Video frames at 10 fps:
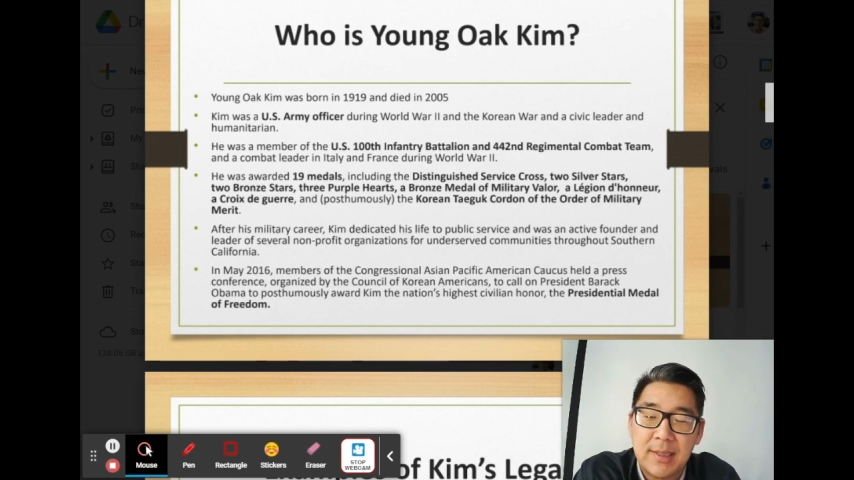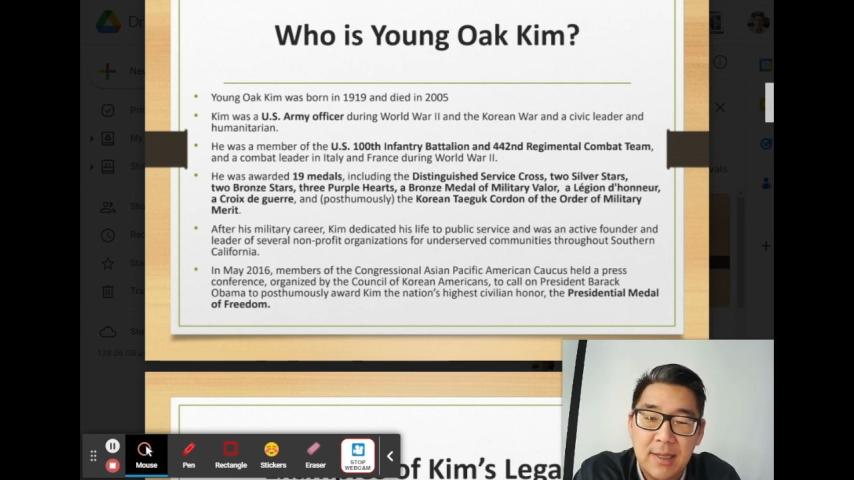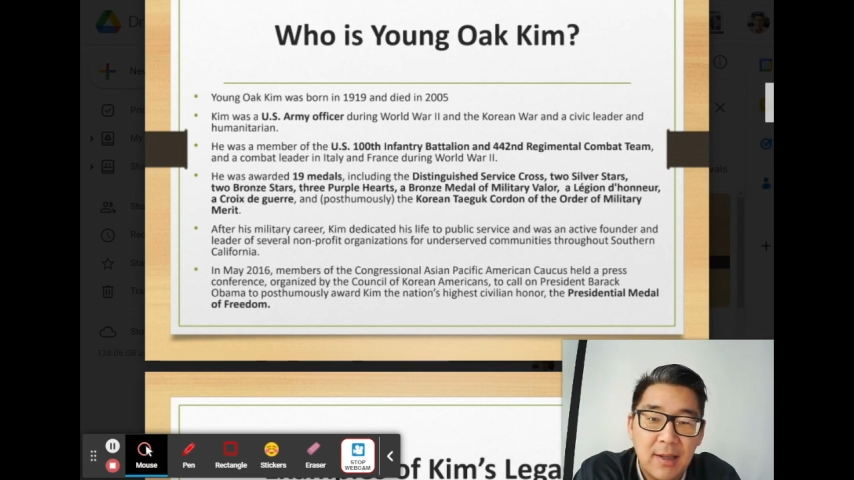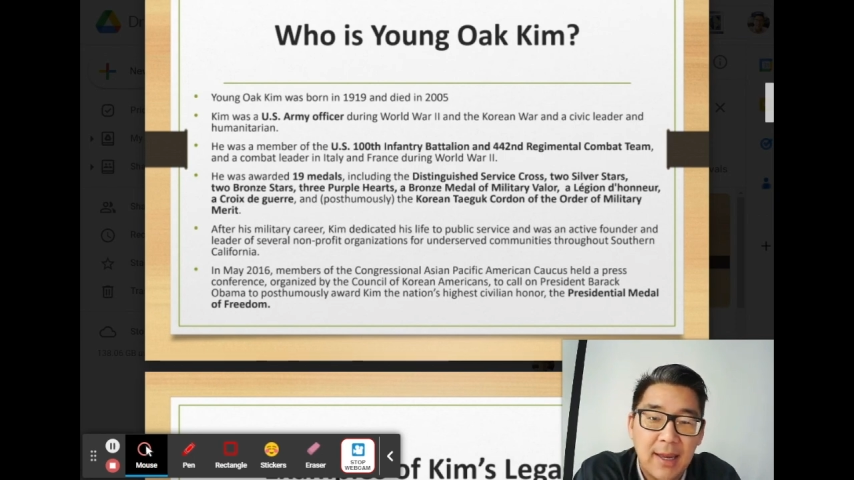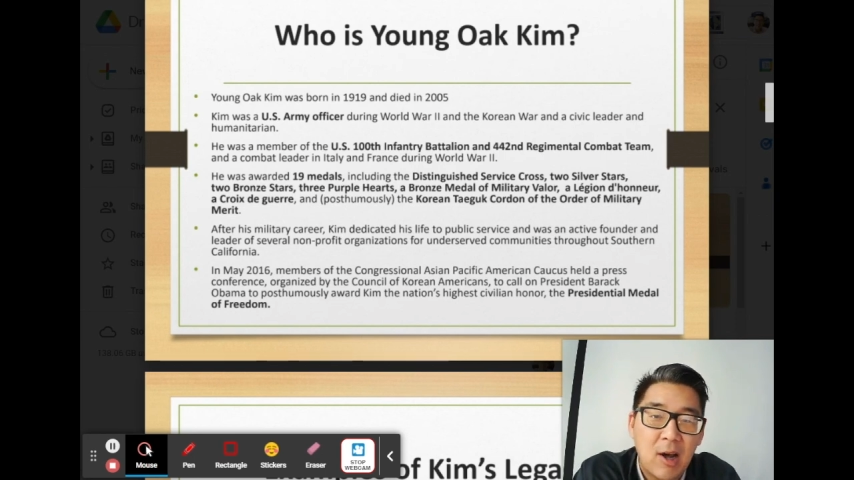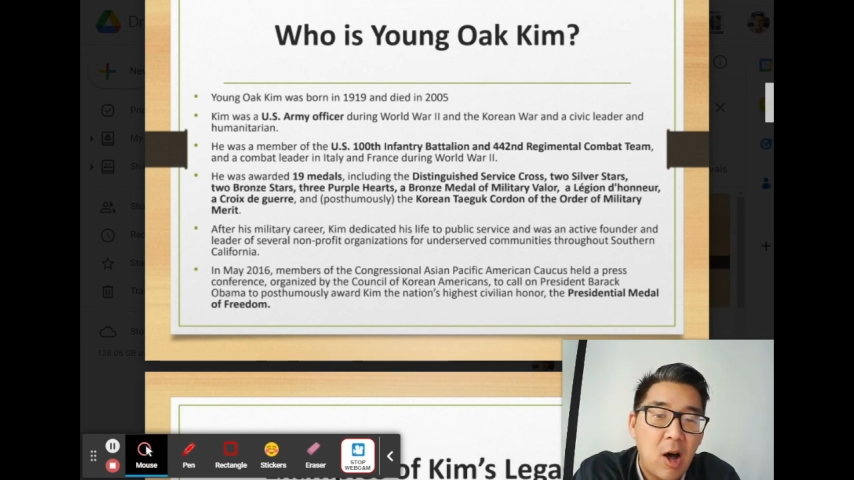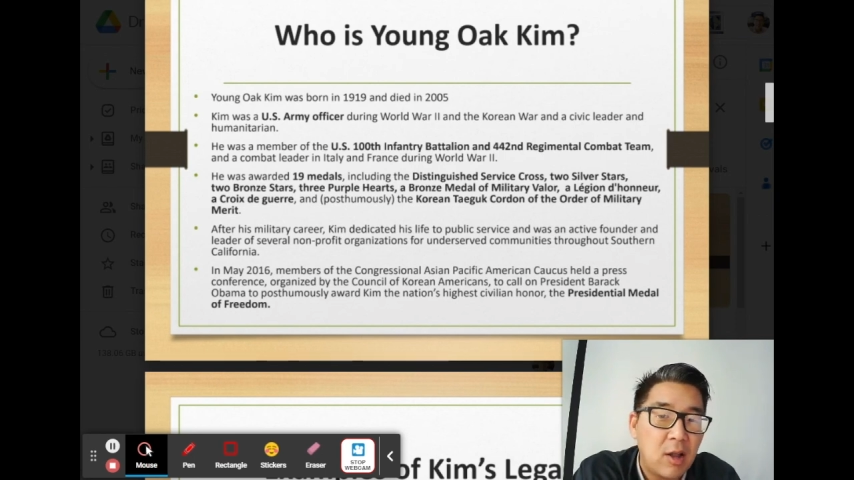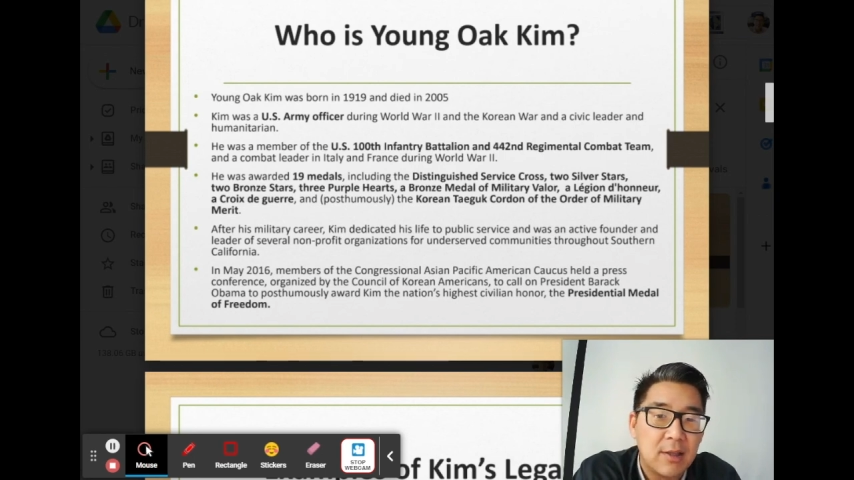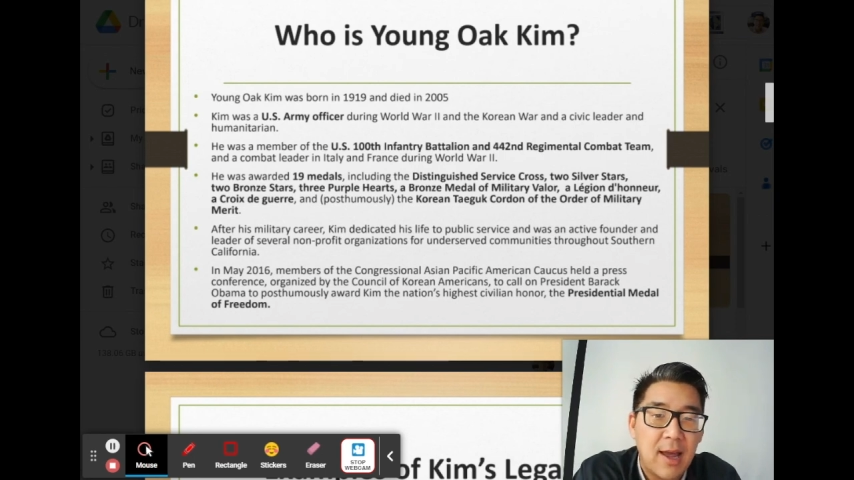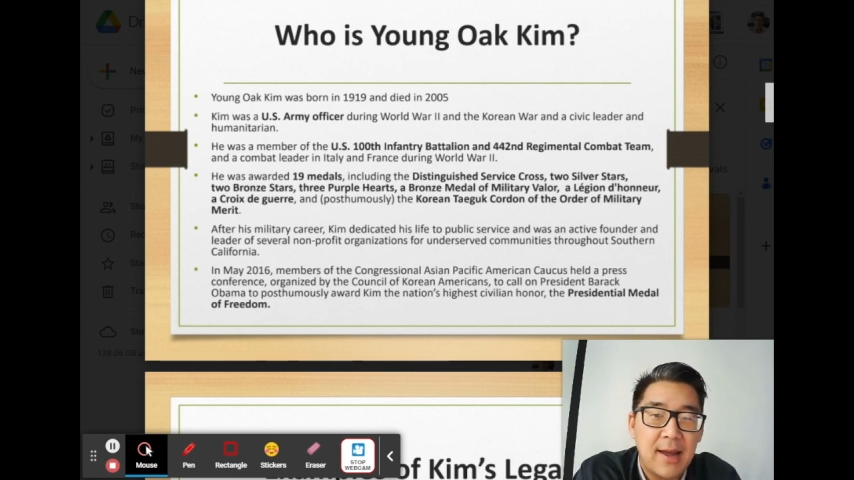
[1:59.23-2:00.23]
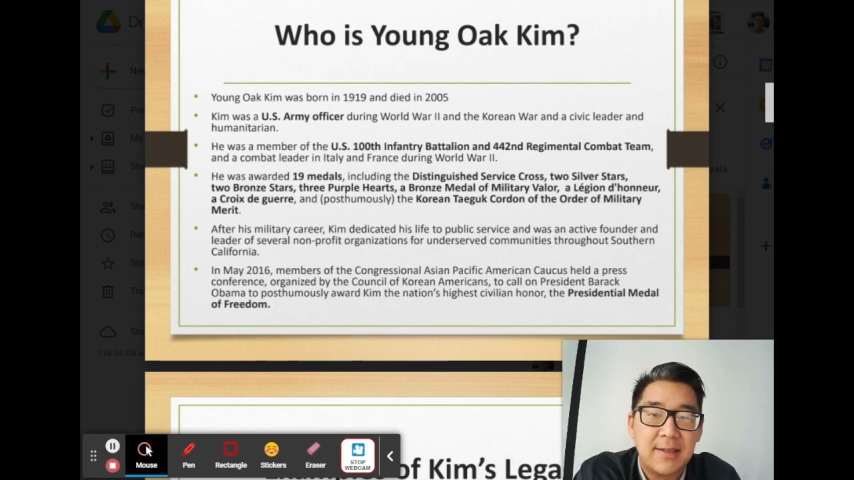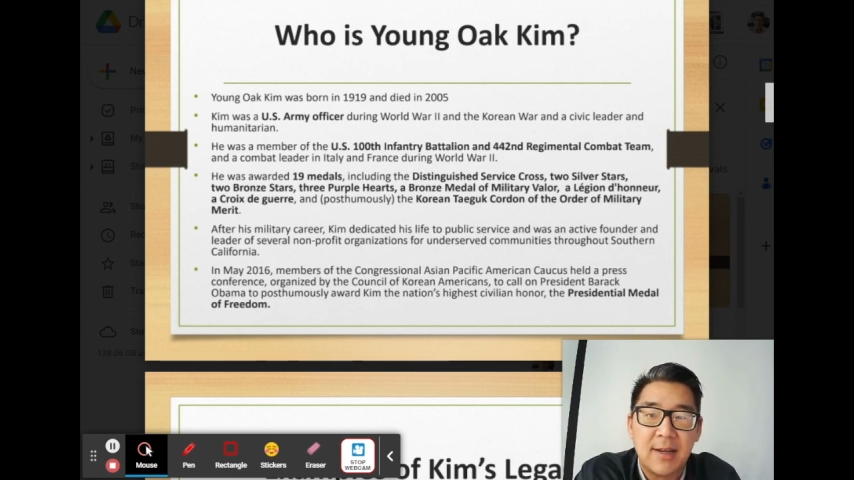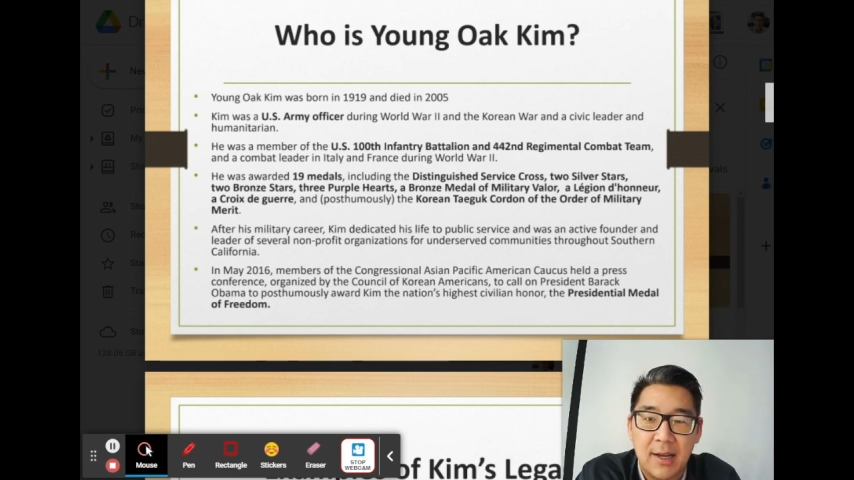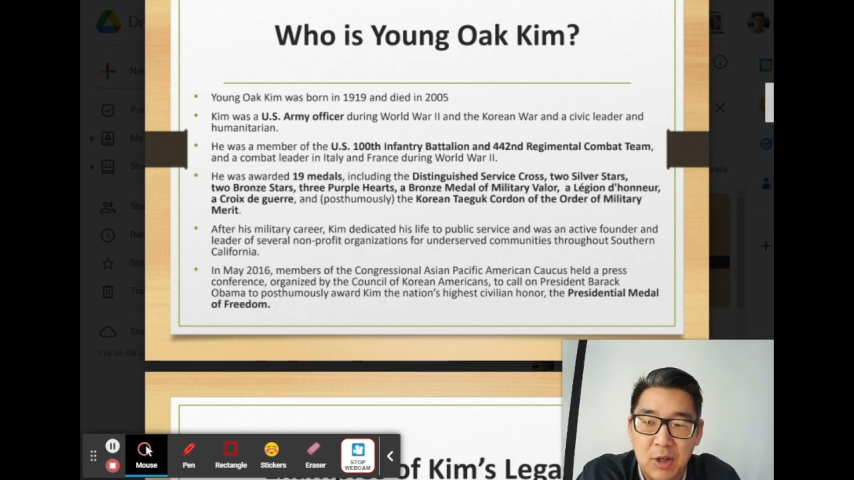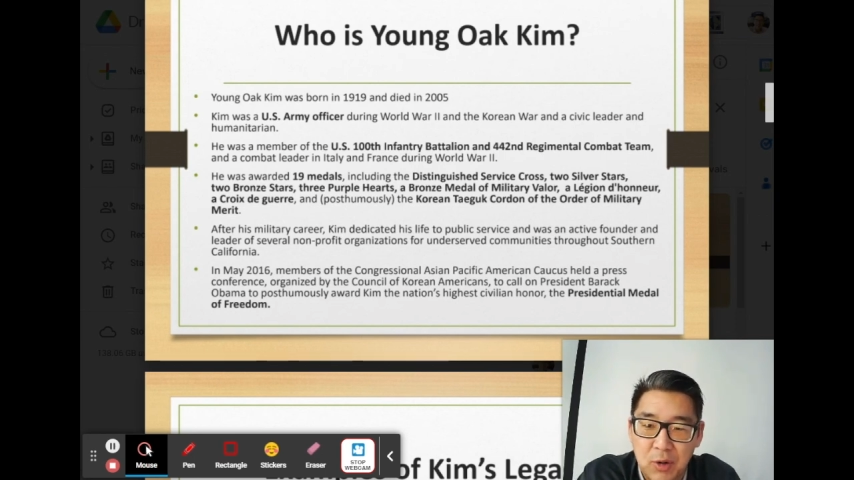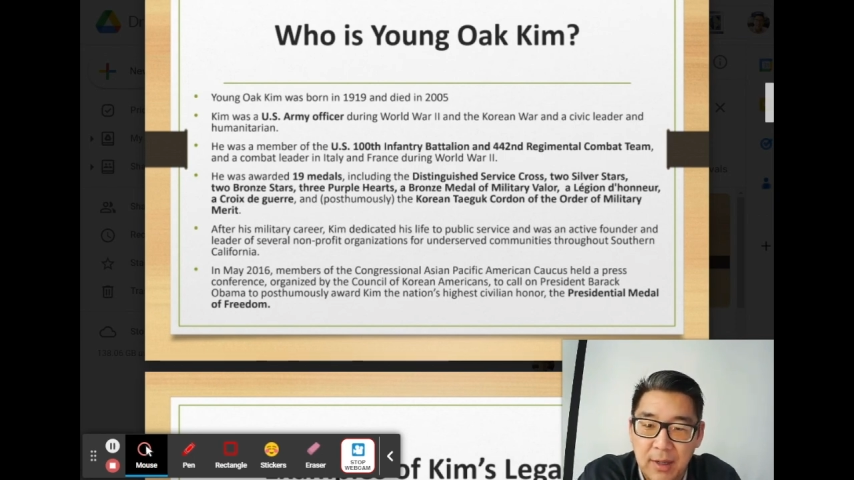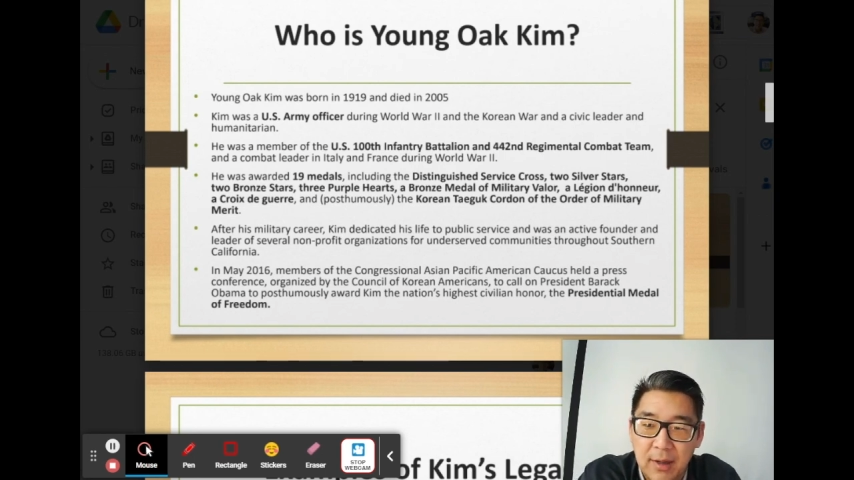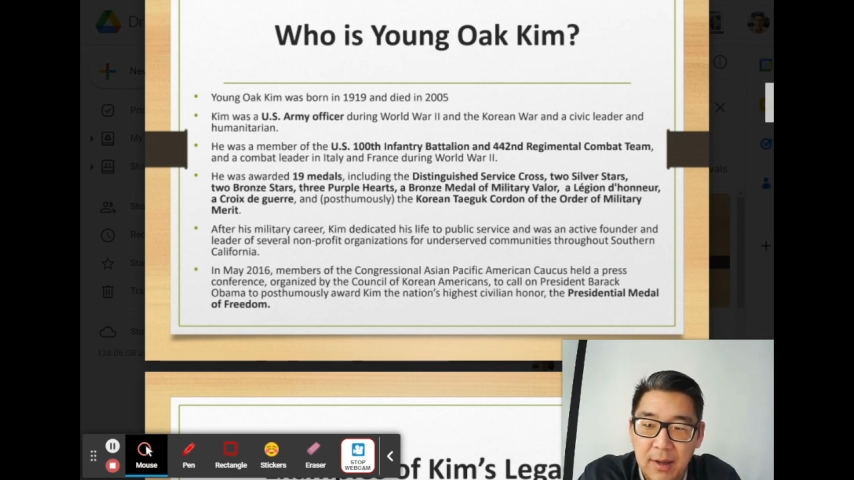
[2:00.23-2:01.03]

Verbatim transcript: still a colonized country.